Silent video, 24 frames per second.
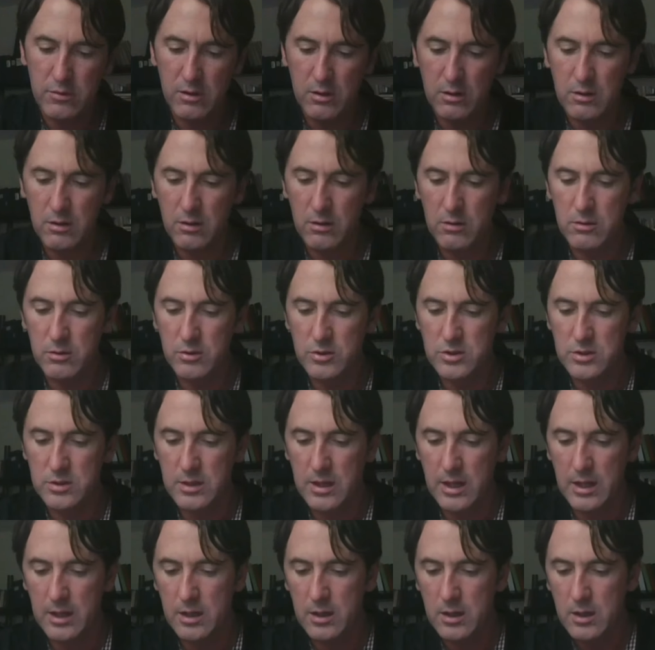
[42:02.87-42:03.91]
to the conclusion
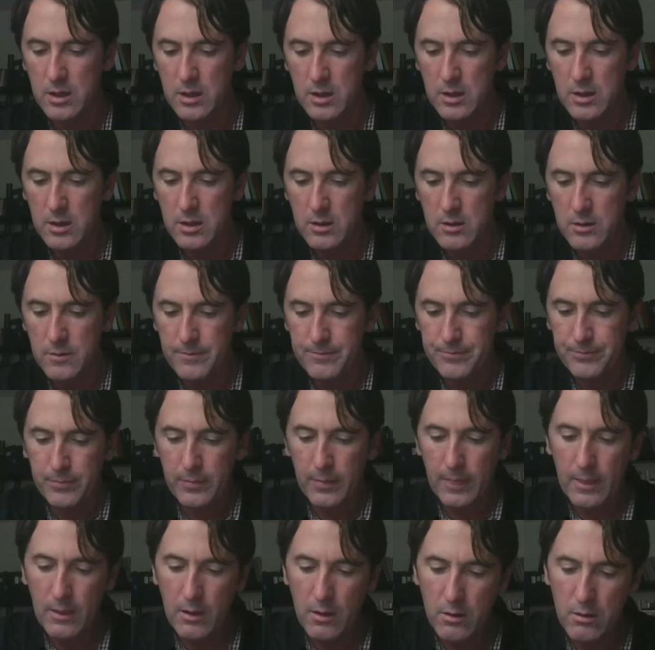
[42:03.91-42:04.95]
that
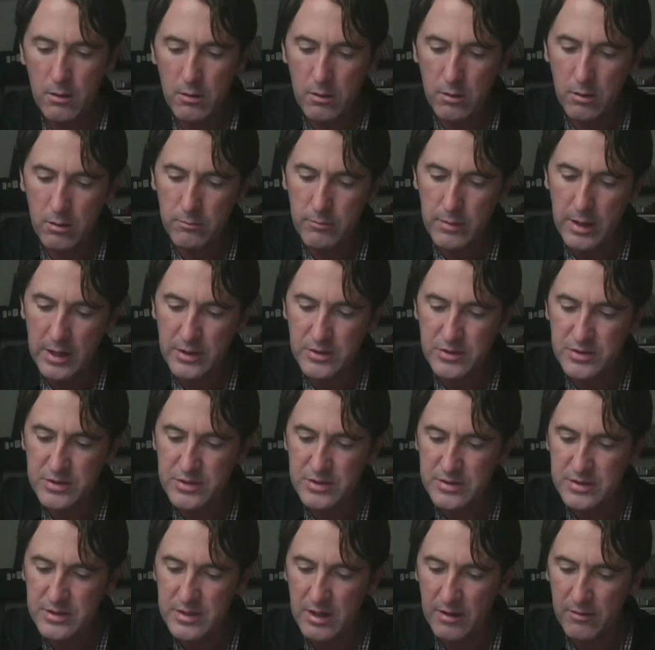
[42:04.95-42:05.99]
Her
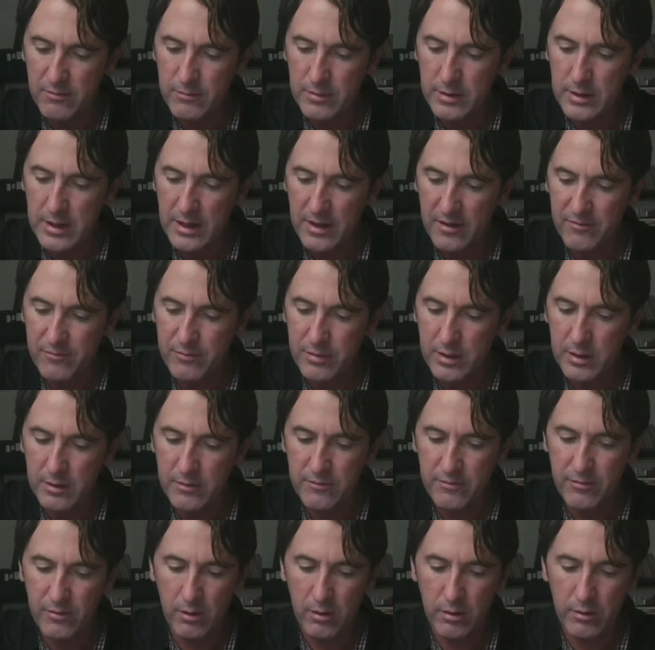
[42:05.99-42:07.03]
Majesty's government have been
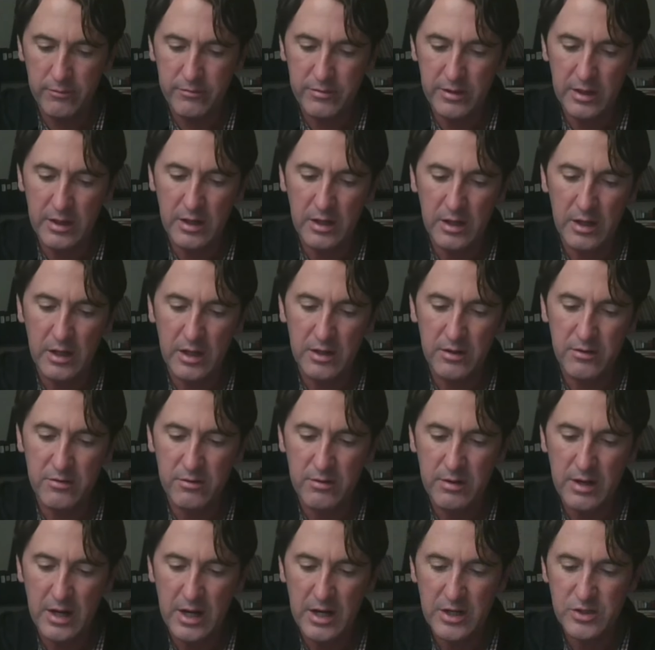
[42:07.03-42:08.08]
involved in an
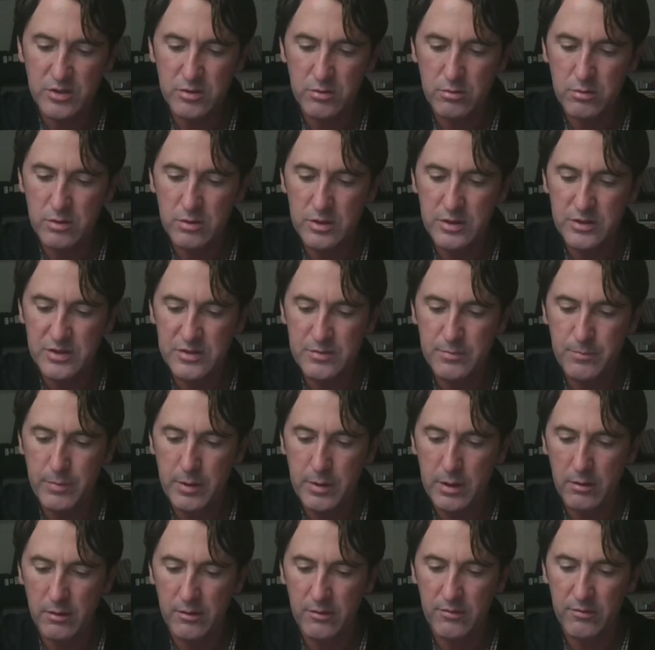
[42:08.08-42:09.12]
international
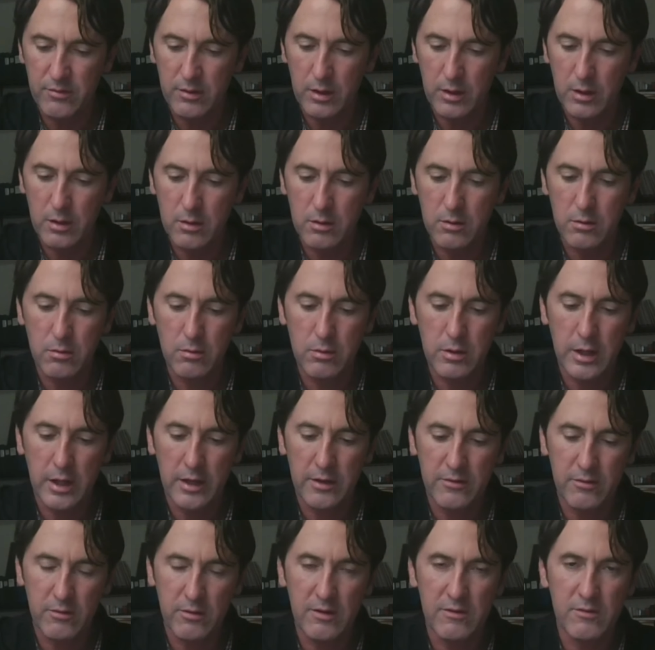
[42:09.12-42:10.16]
conspiracy. Okay,
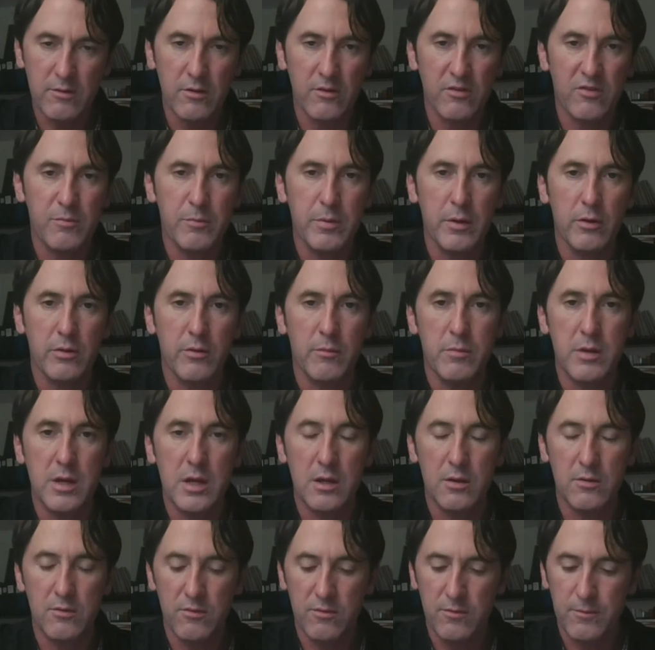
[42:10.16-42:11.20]
so he's going to spill the
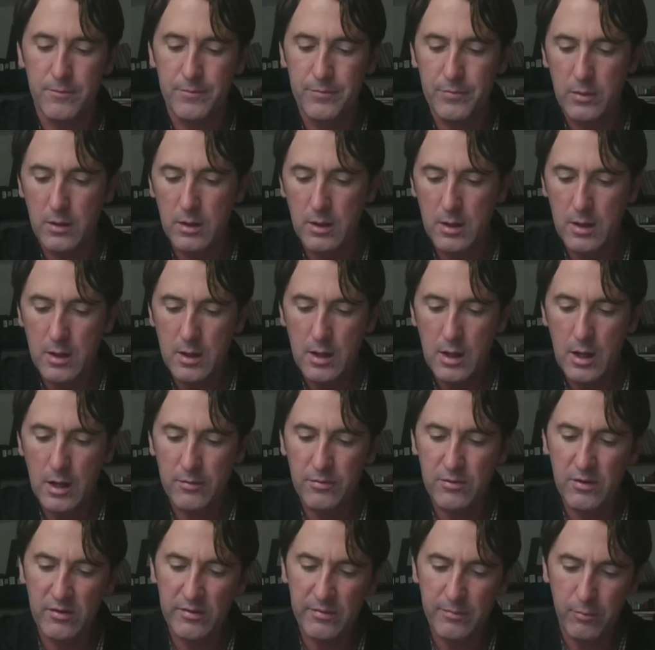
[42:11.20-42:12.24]
beans. At
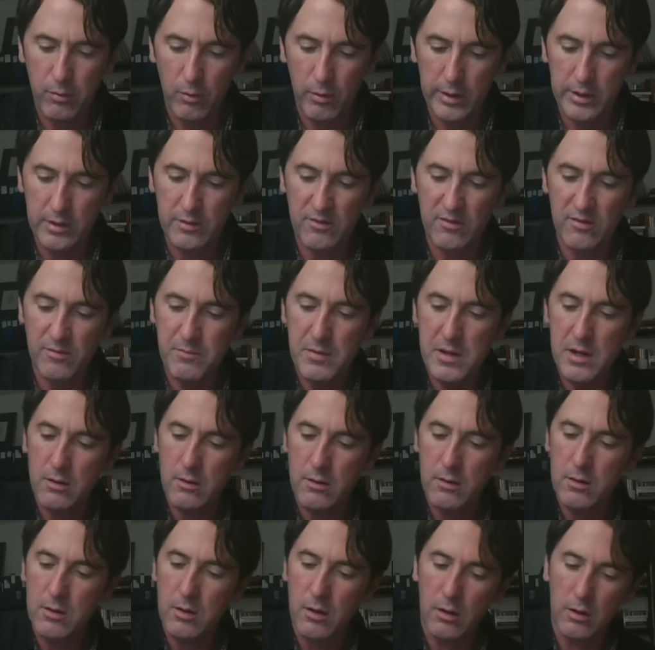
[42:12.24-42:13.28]
this point, the speaker
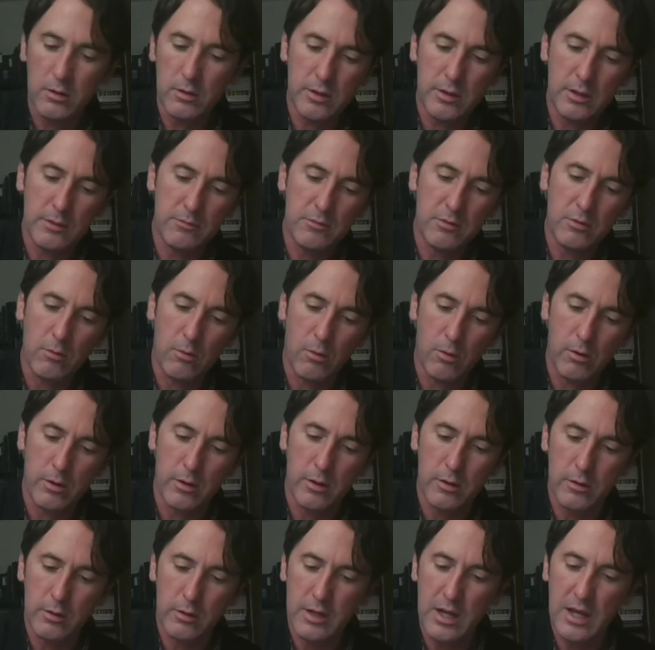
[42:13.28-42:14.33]
called him to
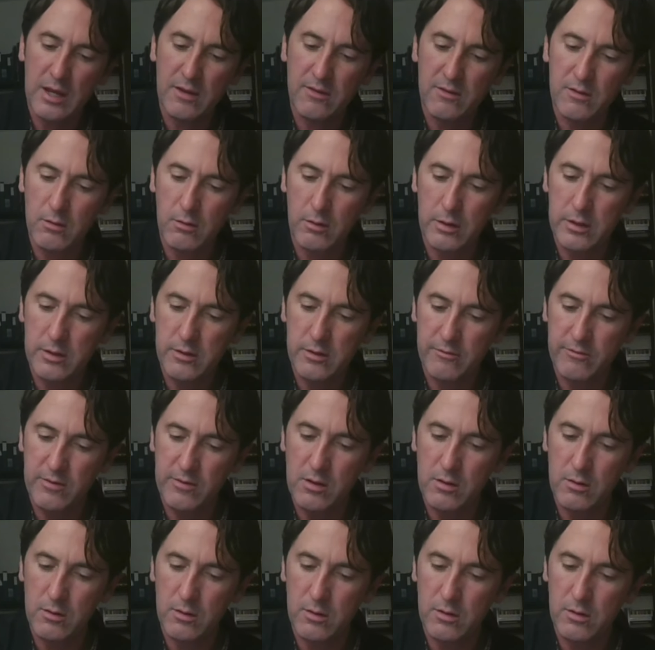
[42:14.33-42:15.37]
order. Gateskill
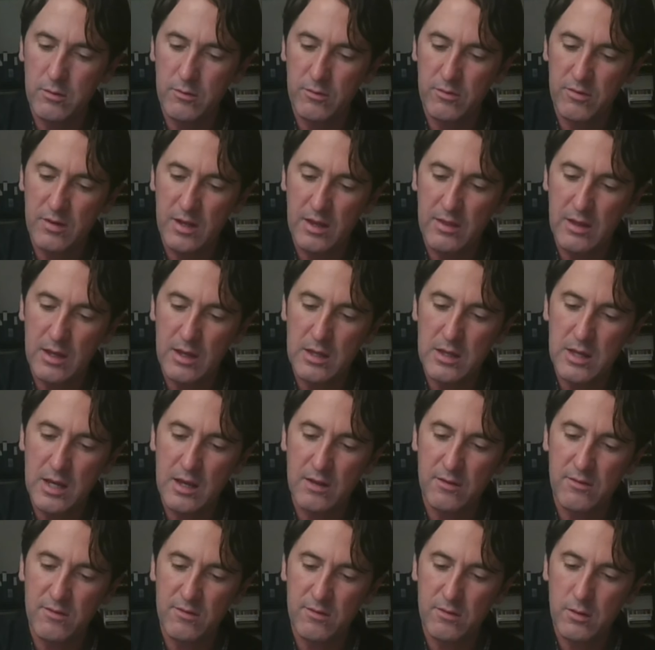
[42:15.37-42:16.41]
intervened to say that
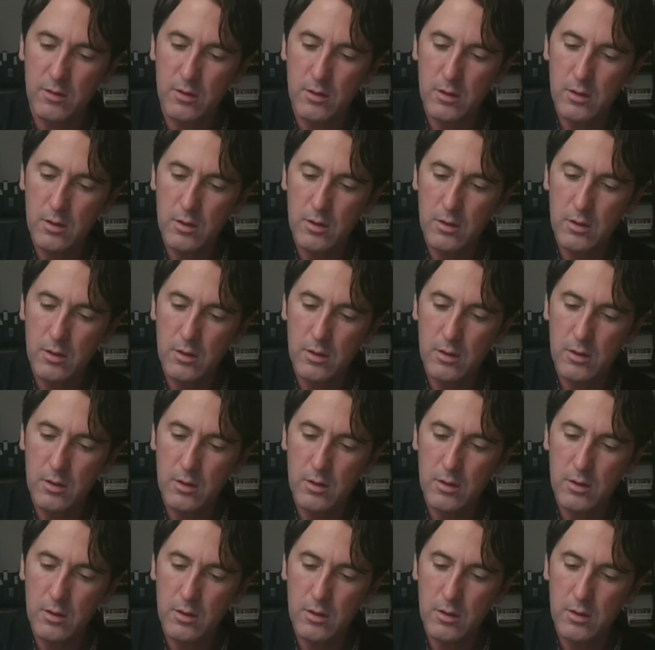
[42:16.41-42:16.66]
Yates